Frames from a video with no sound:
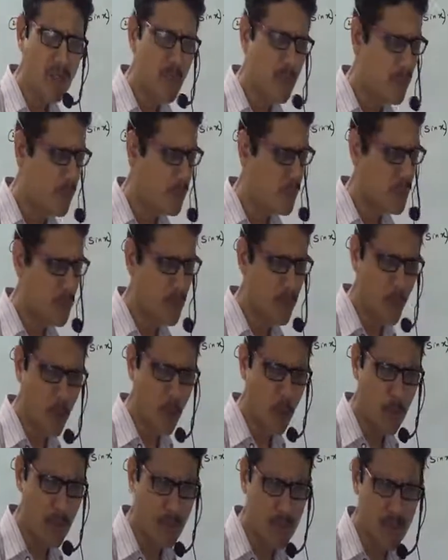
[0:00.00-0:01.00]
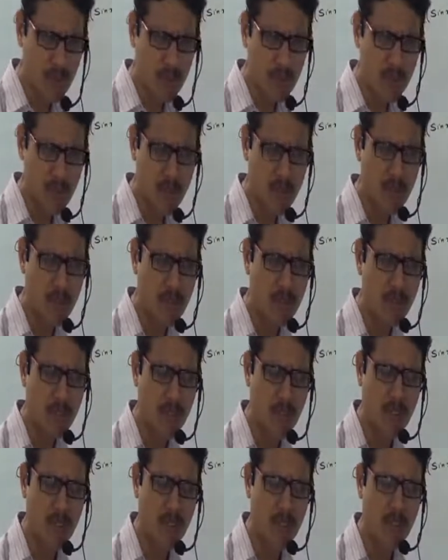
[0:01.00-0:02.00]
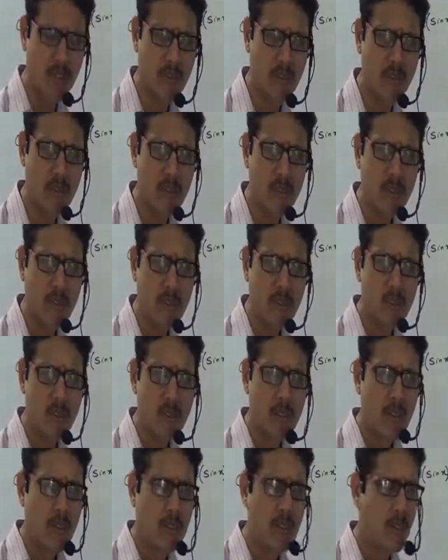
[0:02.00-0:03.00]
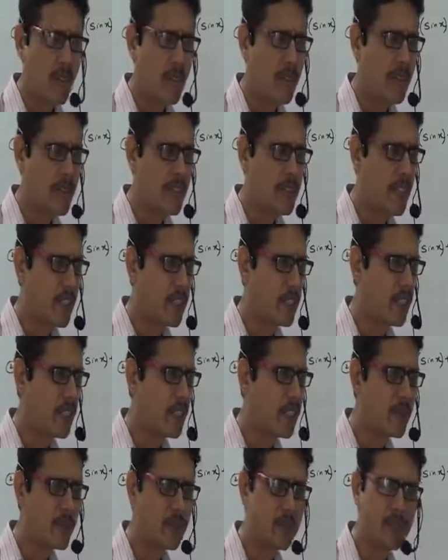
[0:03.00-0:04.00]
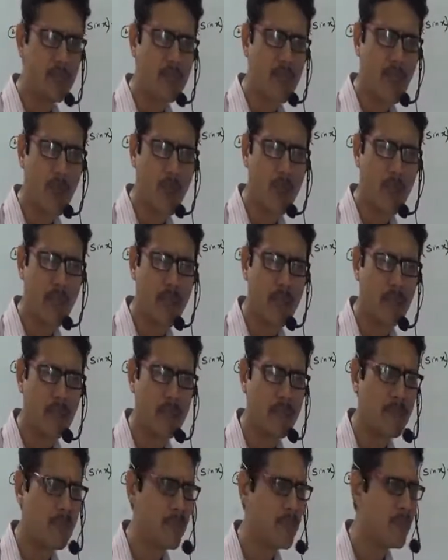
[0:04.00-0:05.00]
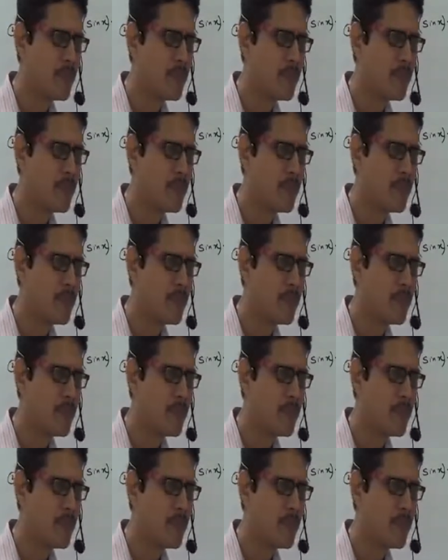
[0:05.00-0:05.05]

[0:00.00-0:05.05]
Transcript: We will do some problems. You will understand that. Okay.